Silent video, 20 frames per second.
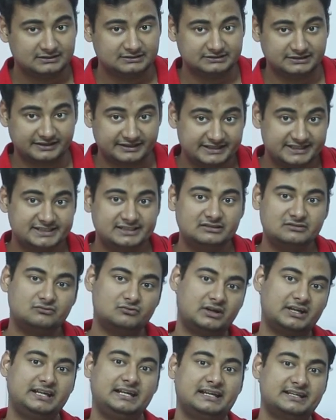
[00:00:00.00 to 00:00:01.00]
the reason
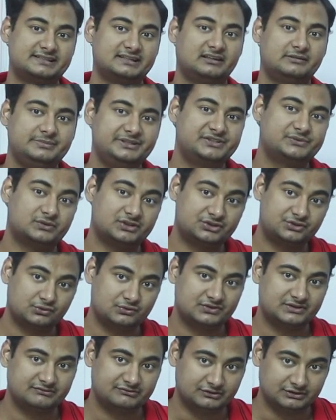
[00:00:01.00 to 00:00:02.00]
why SRBs were
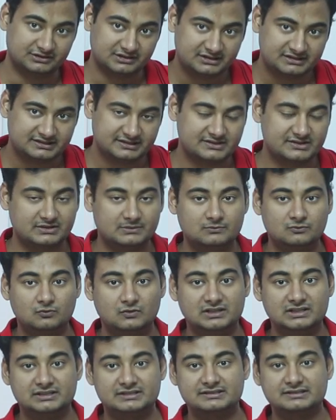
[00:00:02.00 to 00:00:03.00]
chosen for this system
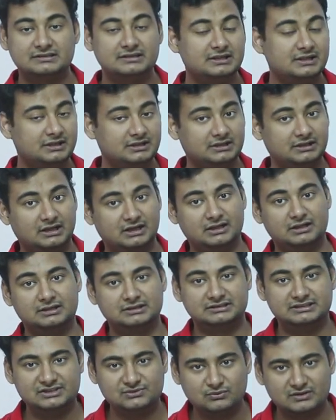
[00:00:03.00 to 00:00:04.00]
was
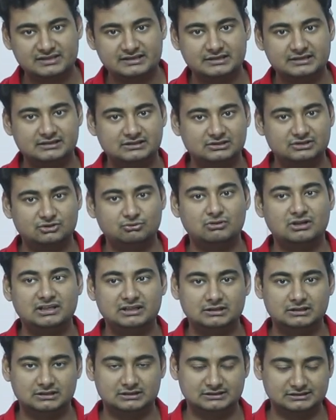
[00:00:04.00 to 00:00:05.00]
uh, this was a
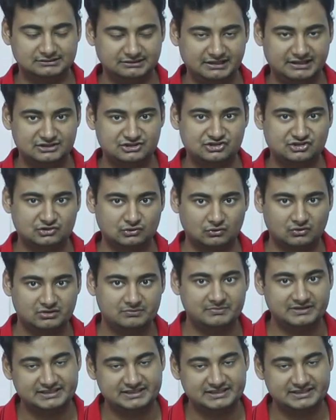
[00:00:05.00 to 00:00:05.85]
dual uh, edge sword.